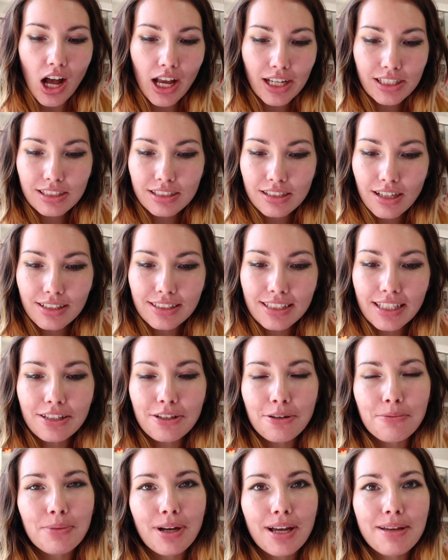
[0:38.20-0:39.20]
I
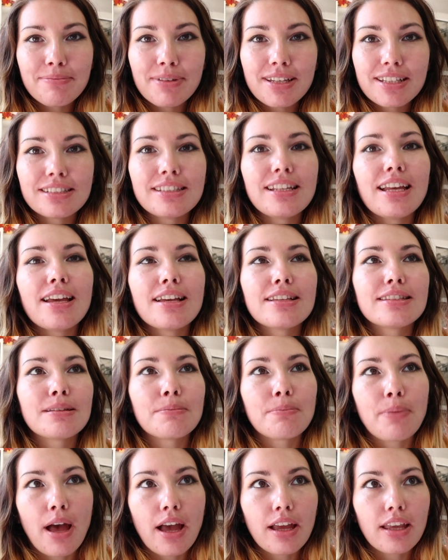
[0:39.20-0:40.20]
started my business
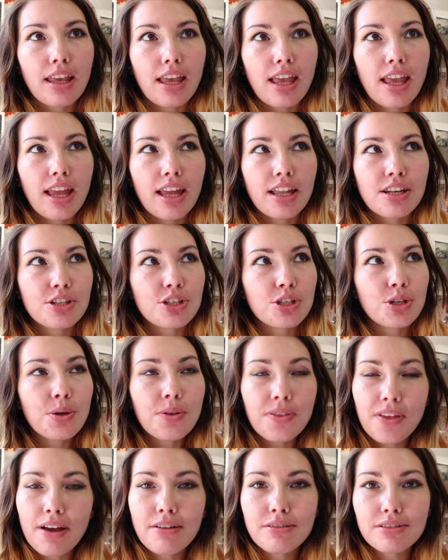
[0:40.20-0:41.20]
back in
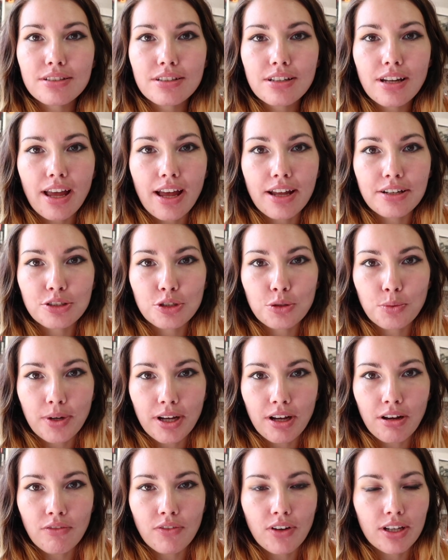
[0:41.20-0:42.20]

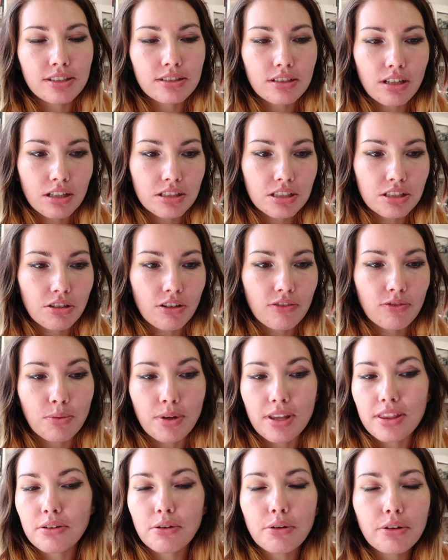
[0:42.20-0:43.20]
2012. I started off
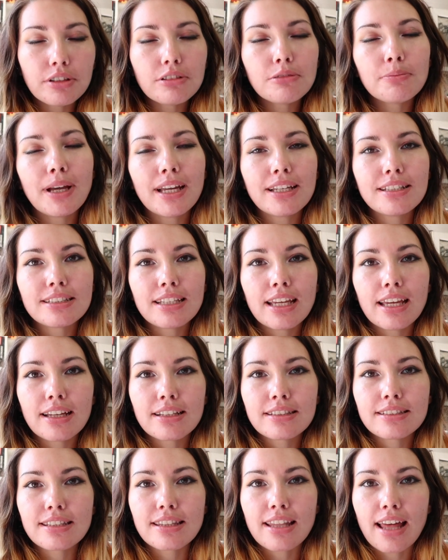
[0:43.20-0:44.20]
with oil
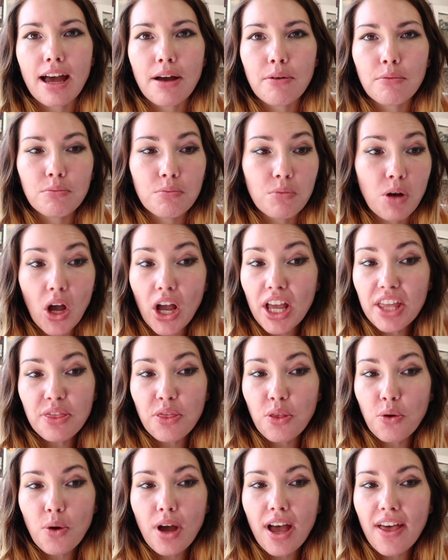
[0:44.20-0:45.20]
paintings that I
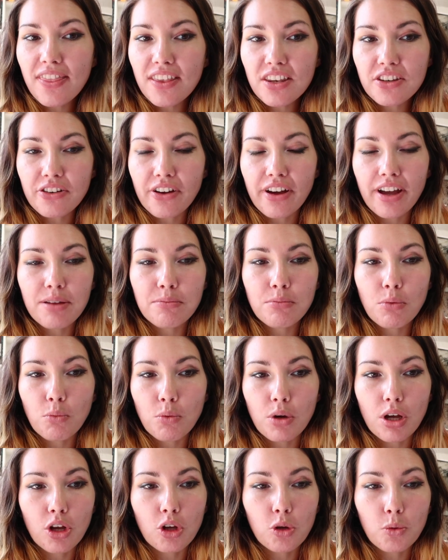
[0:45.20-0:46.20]
thought at the time
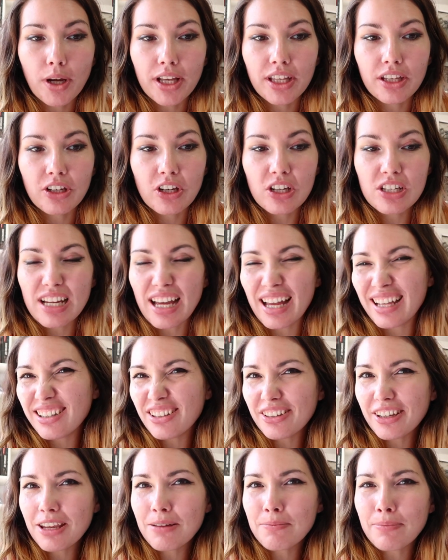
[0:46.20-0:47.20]
were quite good, and
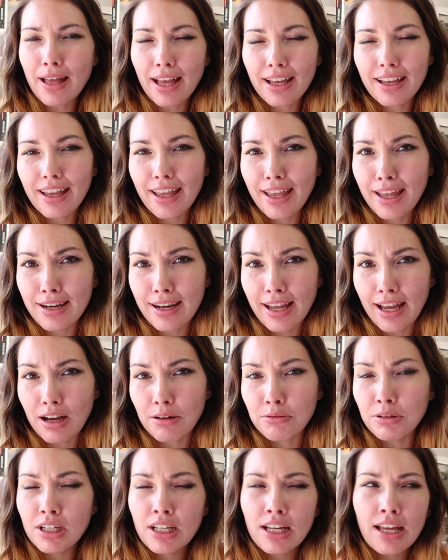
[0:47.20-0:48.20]
looking back at it
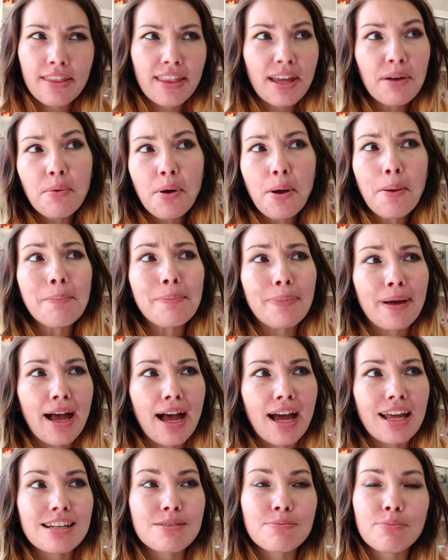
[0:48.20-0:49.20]
now, they weren't
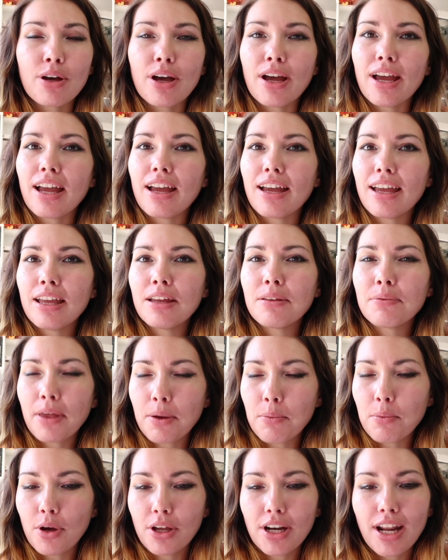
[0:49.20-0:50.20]
bad, but
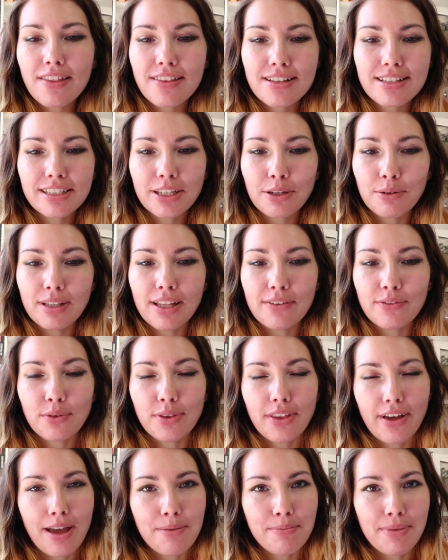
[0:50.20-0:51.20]
they weren't at the skill level
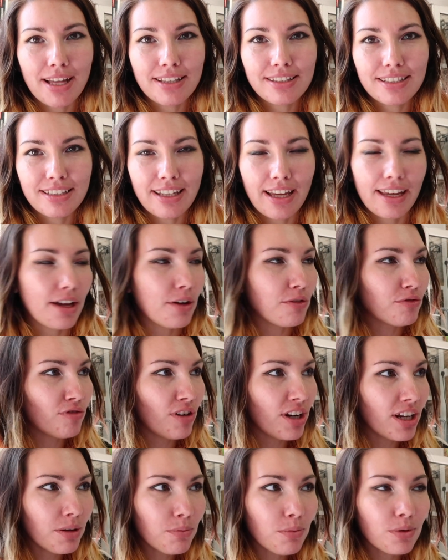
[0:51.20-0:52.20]
that I'm at today. I
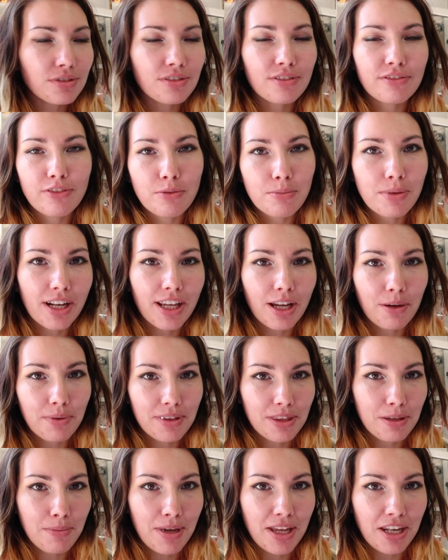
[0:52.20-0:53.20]
really wasn't familiar
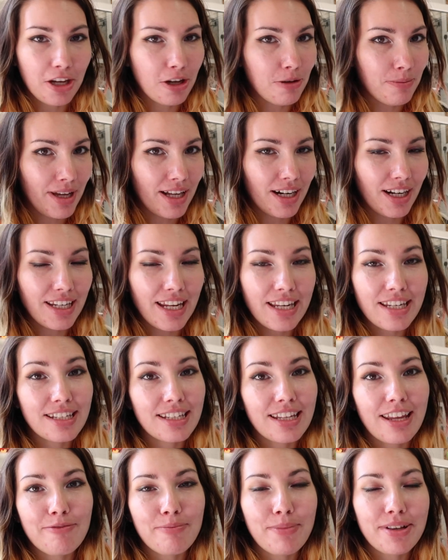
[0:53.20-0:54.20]
with the medium and I needed
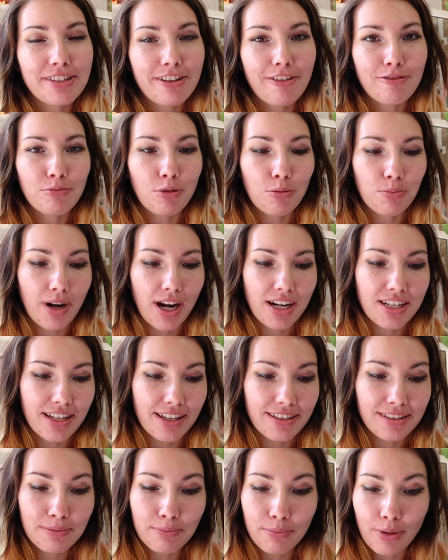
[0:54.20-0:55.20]
to give myself more
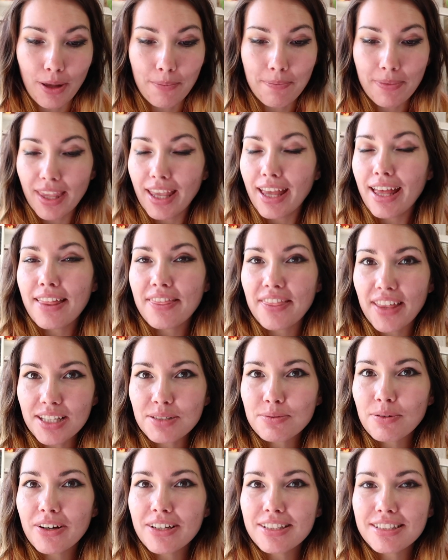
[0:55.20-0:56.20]
practice, but
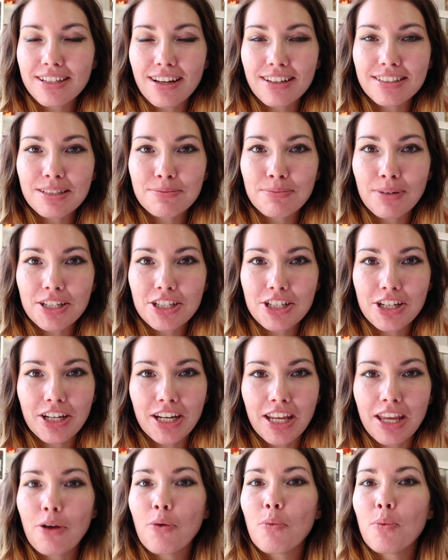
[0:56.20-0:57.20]
that's where I started my
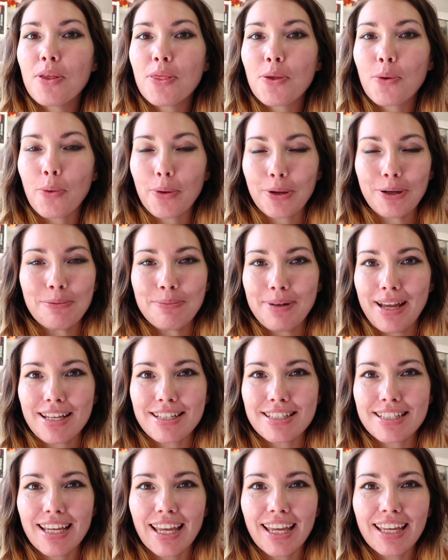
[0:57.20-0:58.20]
journey with oil
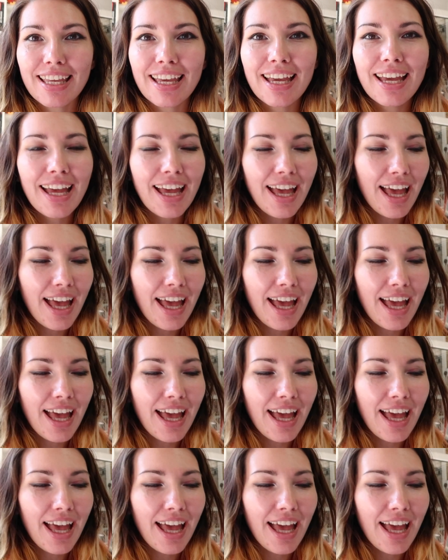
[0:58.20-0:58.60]
painting.